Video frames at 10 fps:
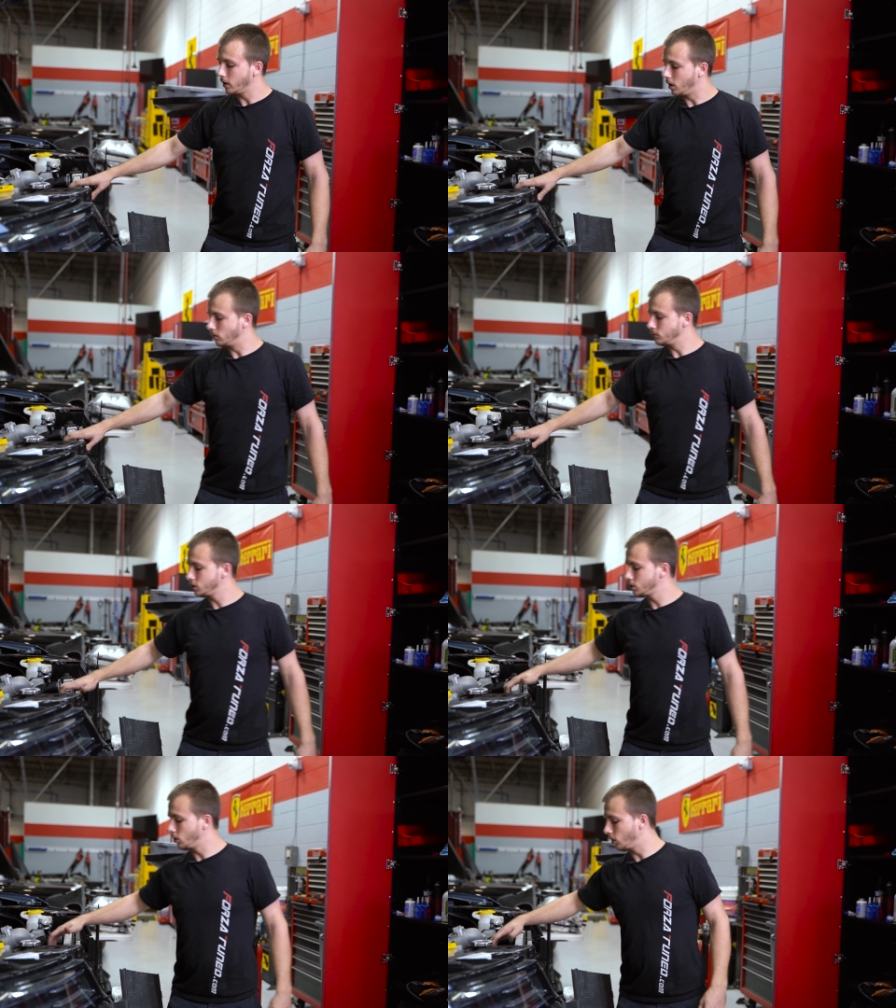um,
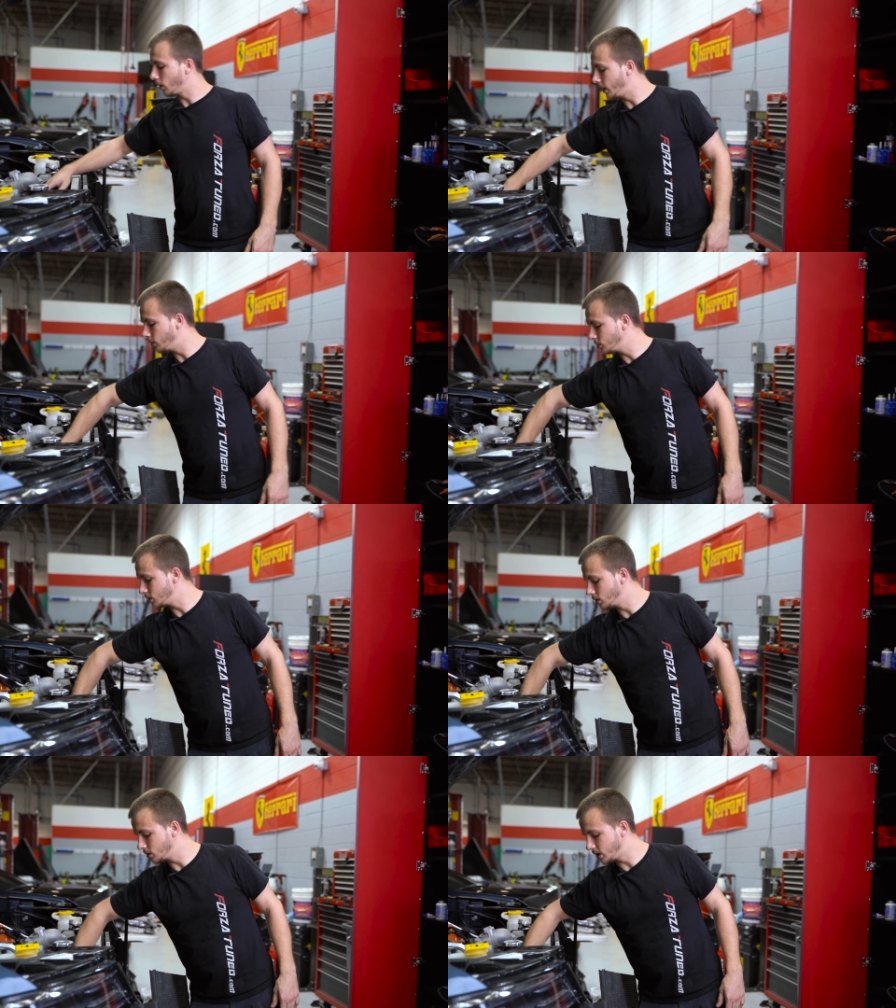just so we're able
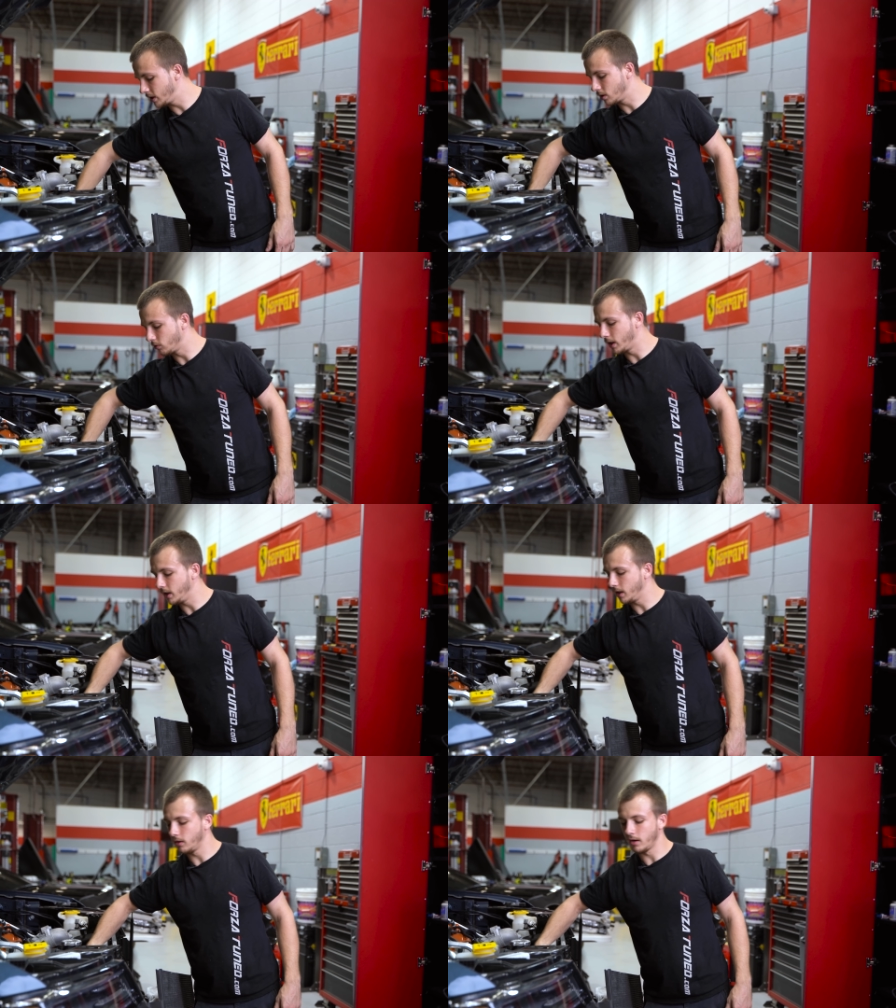to take the
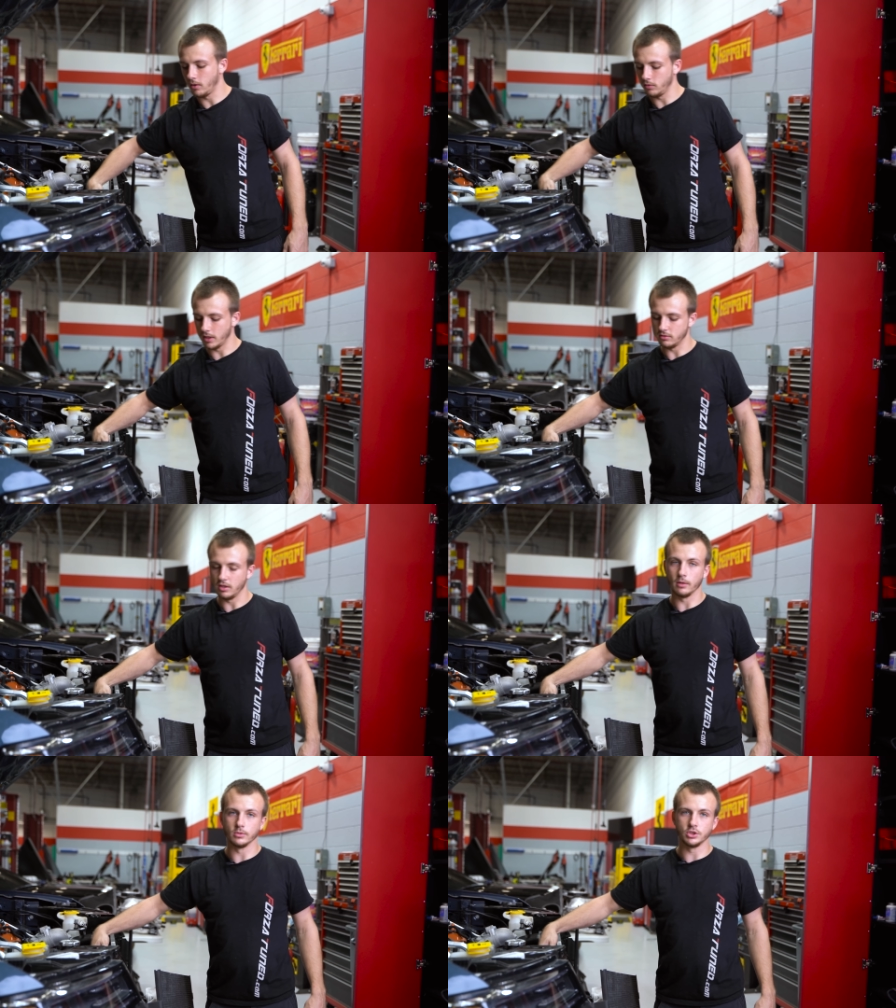radiator out without
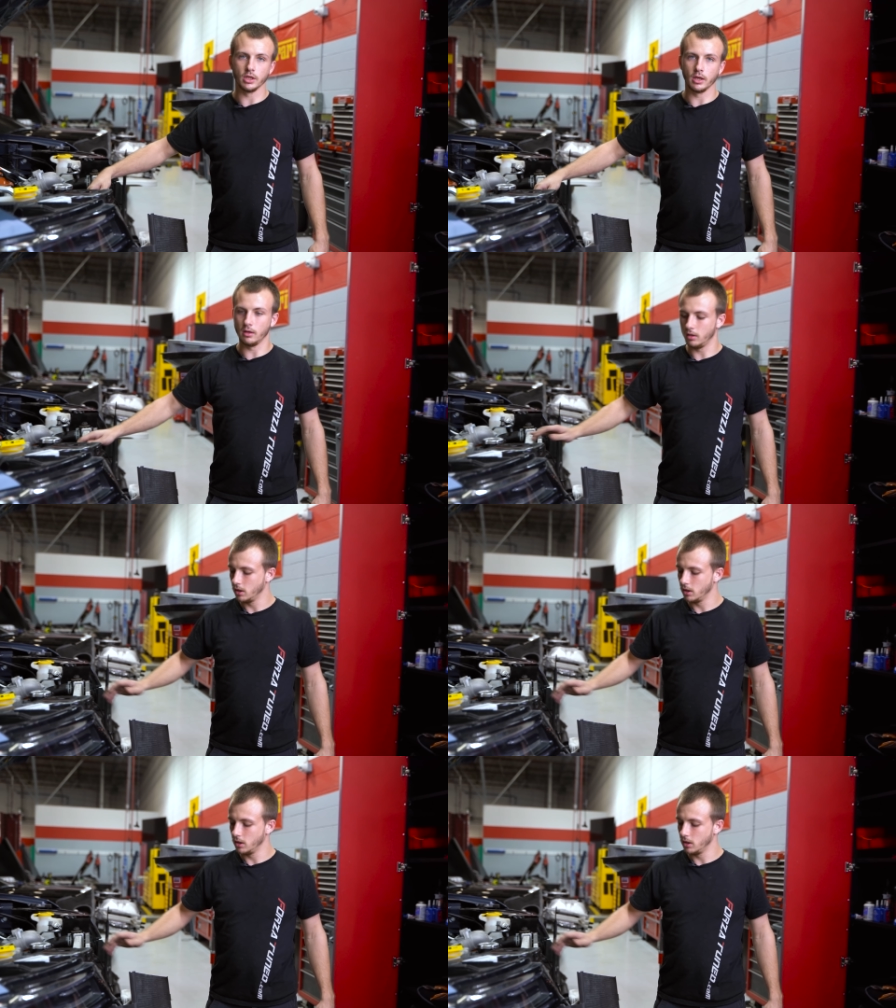damaging it.